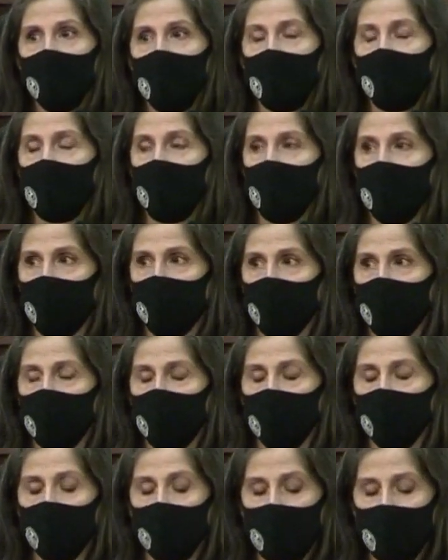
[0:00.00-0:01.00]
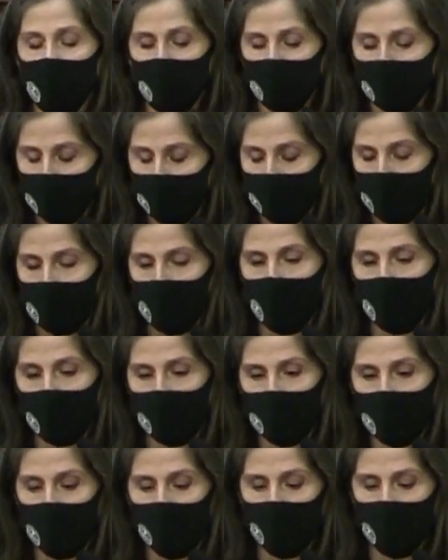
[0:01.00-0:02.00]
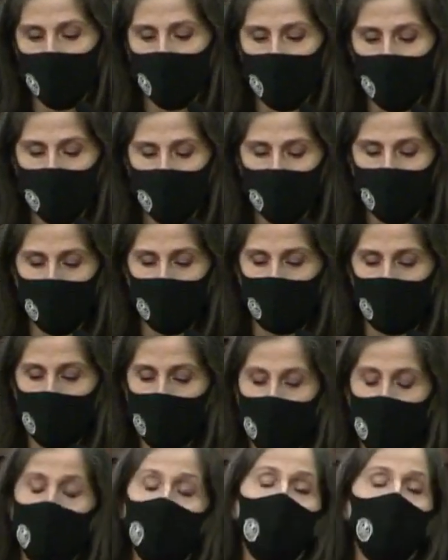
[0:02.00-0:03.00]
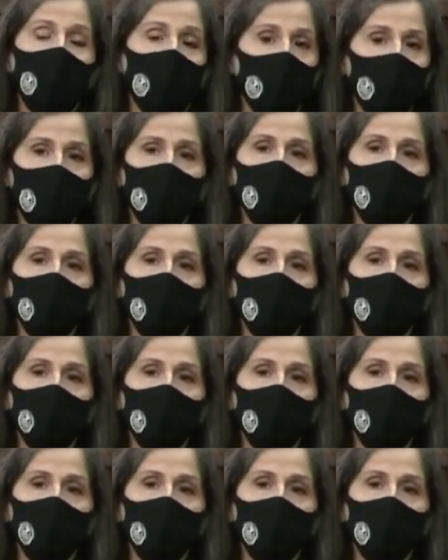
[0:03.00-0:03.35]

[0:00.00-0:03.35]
And I've spoken with many people